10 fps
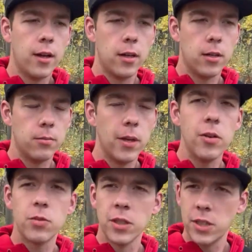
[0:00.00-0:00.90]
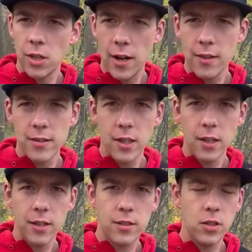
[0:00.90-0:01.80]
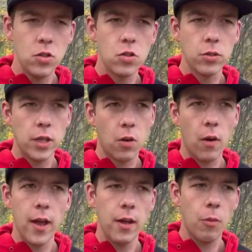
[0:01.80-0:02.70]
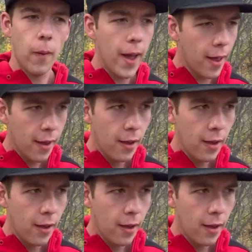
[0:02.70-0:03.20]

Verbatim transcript: Um, it was really dry this year. It's usually quite wet.